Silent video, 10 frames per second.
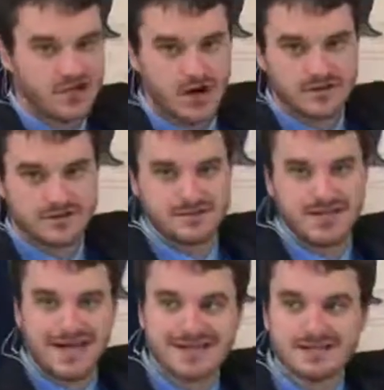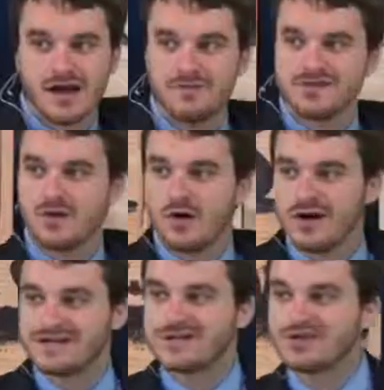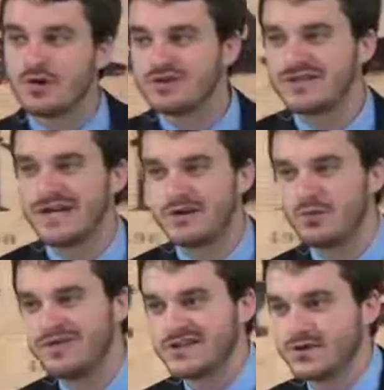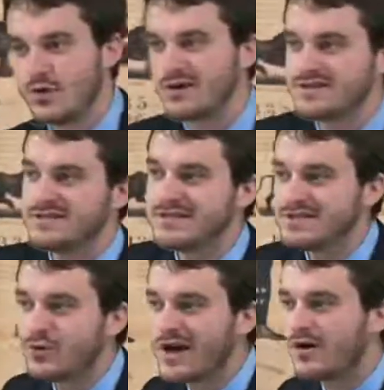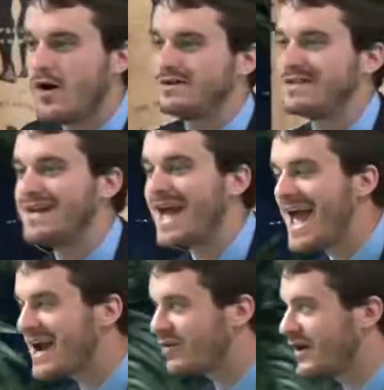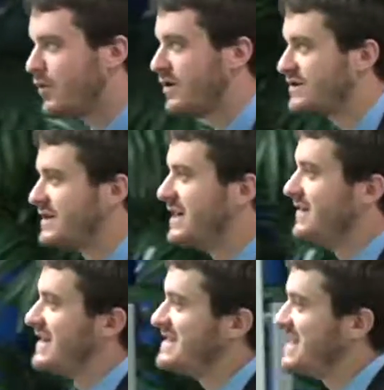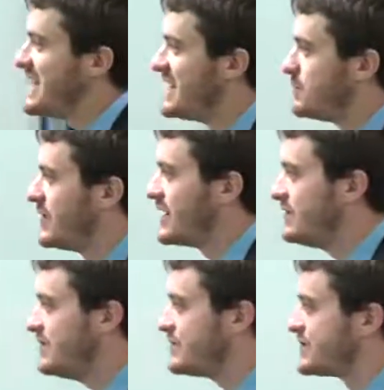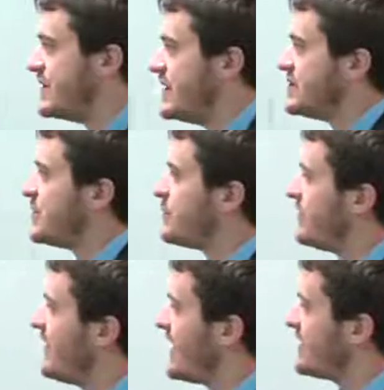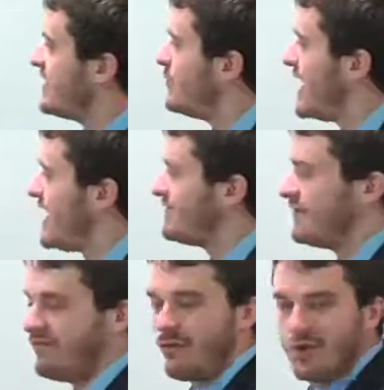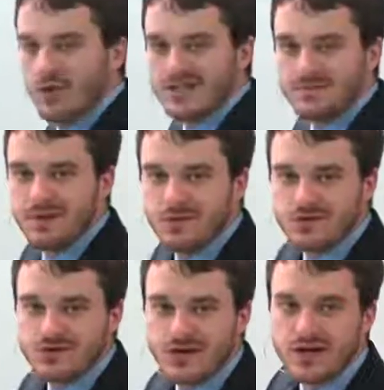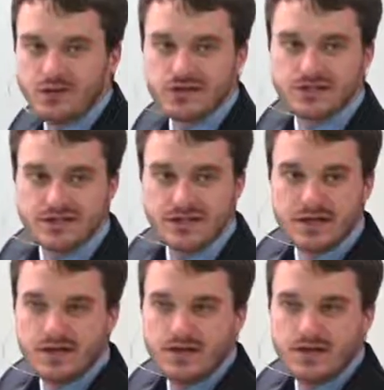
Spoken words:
the charts. Islam is associated with this horse, and Sister White calls it an angry horse that's seeking to break loose. So prophetically, we have the four winds being restrained, which is